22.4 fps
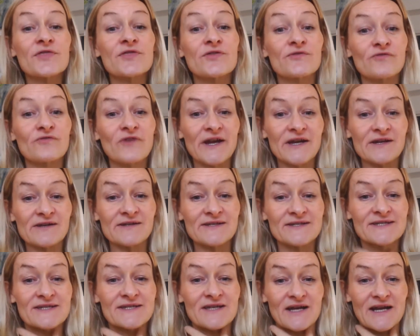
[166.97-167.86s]

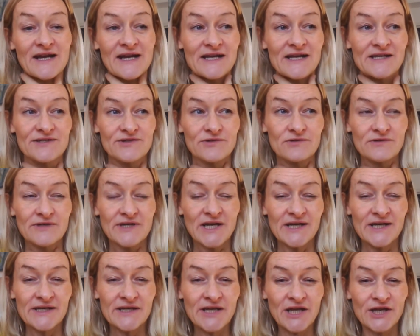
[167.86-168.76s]
throat and you're
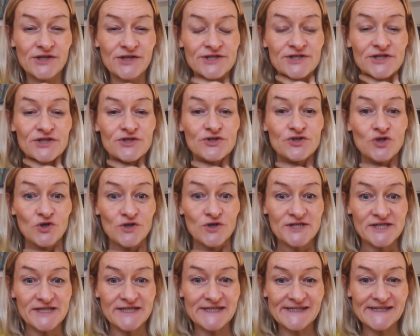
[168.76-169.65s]
going to go to the
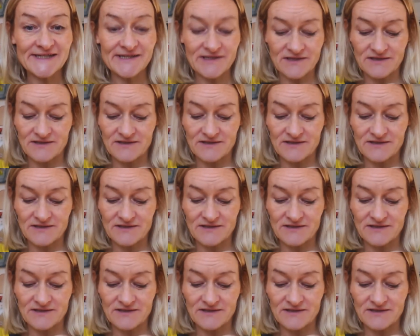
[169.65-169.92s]
doctors